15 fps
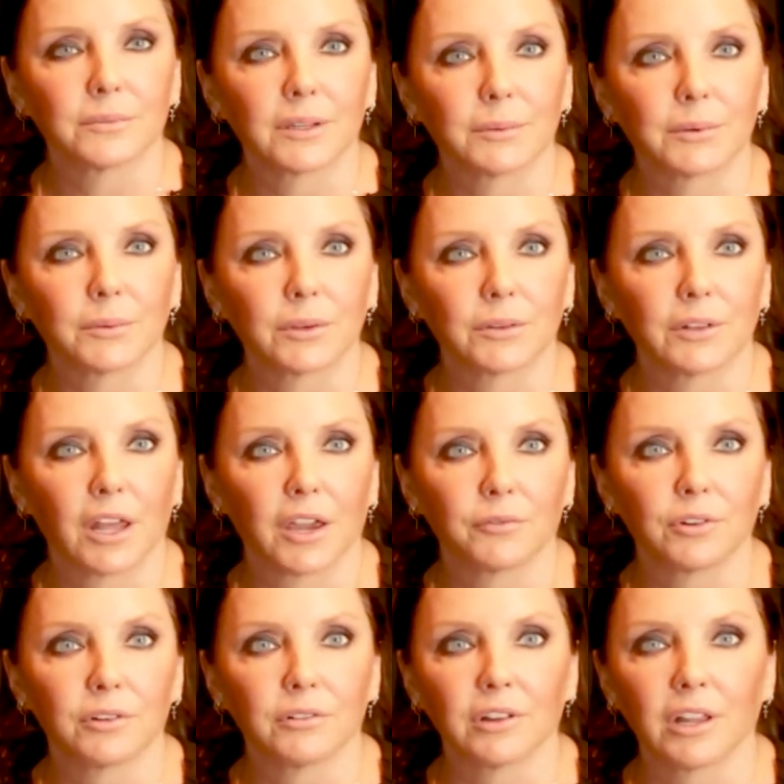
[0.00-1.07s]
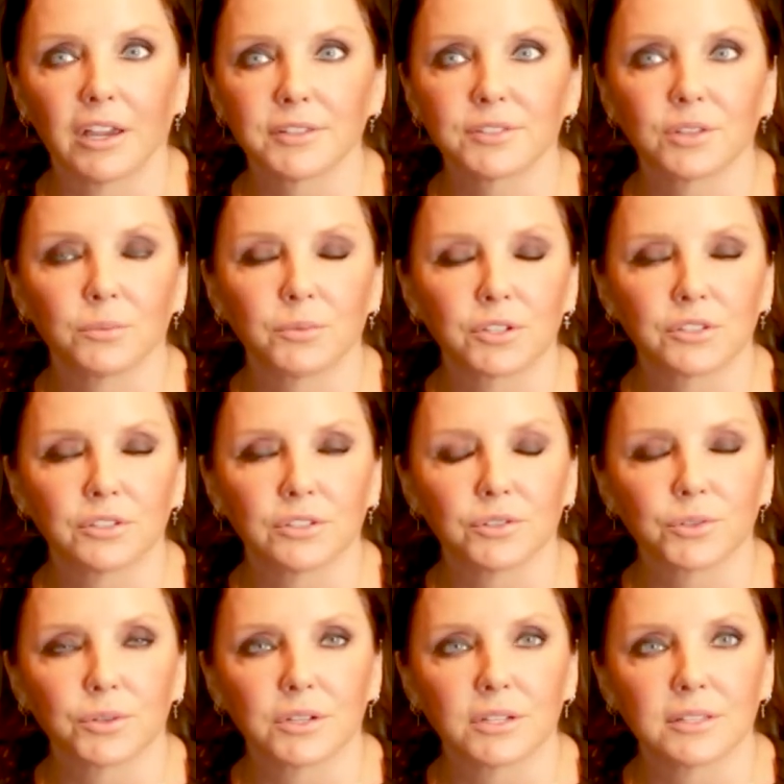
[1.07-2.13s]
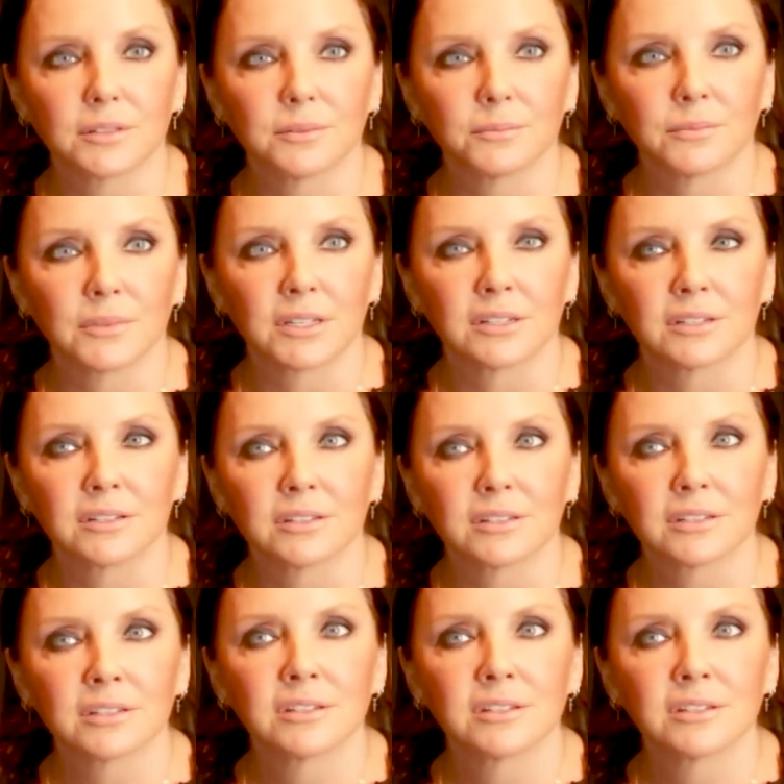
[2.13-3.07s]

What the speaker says: I mean, we rely so much on tourism and...